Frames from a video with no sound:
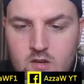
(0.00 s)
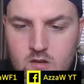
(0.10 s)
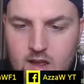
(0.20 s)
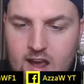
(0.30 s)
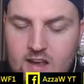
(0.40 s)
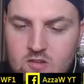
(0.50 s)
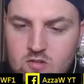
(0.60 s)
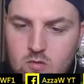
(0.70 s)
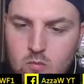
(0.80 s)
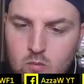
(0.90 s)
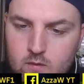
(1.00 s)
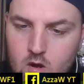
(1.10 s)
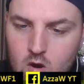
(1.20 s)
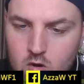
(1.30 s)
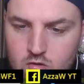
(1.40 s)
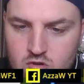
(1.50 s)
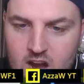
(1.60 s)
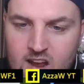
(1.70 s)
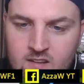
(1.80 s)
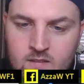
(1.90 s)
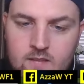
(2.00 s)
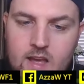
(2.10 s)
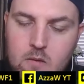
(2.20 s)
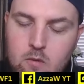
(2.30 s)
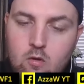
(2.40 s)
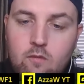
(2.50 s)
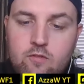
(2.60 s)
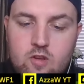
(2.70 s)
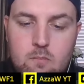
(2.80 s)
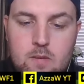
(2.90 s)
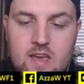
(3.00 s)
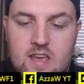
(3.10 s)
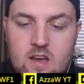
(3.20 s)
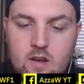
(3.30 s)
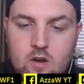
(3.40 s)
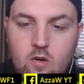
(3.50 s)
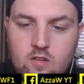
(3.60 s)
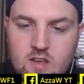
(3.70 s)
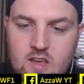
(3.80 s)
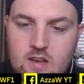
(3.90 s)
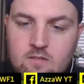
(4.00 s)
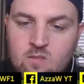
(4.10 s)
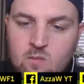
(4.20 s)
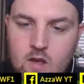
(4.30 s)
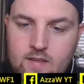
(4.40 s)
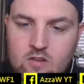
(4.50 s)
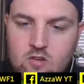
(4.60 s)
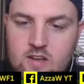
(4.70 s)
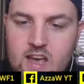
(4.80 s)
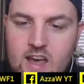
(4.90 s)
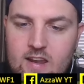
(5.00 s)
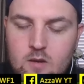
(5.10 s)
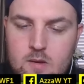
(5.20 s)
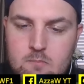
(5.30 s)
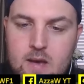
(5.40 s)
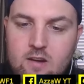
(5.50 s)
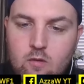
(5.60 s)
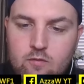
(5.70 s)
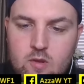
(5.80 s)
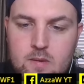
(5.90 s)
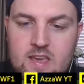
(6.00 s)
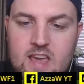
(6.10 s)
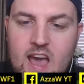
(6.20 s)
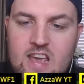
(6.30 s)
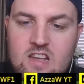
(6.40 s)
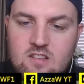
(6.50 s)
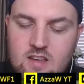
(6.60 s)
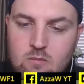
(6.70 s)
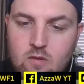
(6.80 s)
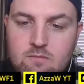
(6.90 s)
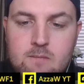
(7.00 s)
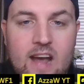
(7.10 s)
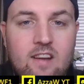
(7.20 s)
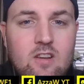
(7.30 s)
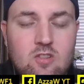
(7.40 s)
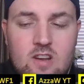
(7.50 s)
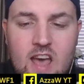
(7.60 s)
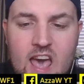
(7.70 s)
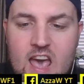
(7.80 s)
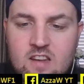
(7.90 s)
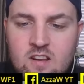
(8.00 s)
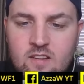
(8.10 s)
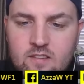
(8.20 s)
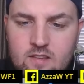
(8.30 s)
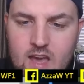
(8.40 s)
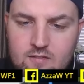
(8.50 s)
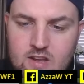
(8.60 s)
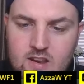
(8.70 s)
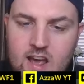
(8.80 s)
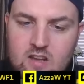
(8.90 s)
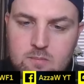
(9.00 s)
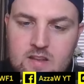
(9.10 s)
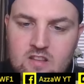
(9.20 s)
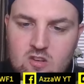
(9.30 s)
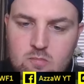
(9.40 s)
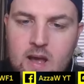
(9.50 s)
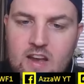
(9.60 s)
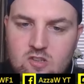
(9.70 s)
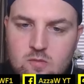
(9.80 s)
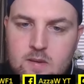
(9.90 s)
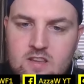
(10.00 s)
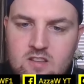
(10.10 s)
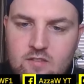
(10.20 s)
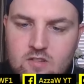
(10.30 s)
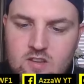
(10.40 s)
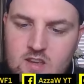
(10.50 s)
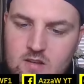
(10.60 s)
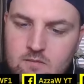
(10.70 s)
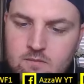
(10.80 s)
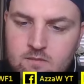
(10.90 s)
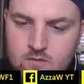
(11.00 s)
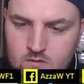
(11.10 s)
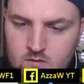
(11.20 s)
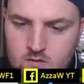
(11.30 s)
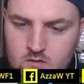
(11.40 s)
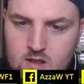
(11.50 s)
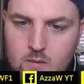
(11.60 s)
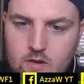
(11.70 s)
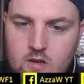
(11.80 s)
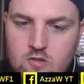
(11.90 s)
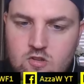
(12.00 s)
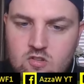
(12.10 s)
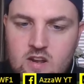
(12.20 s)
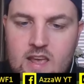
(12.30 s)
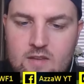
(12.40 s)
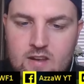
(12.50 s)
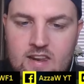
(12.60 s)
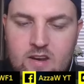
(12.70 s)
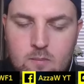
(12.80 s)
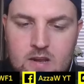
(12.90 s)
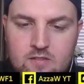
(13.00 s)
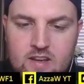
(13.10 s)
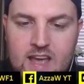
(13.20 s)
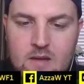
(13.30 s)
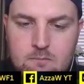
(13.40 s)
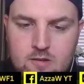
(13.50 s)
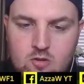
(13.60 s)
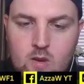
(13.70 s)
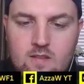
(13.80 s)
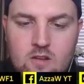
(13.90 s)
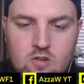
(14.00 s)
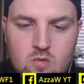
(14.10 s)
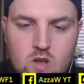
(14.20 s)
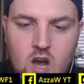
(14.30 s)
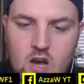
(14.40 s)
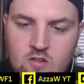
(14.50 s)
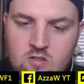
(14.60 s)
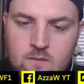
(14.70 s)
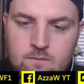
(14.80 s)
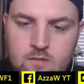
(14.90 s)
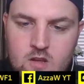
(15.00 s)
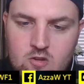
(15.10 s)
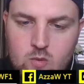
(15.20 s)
as on track, and we're up to P19, and that's going to get a little bit better up to P18 with Magnussen ahead. Kevin has been dispatched. P17. Now we're going to just leave a little bit of a gap between the two cars as we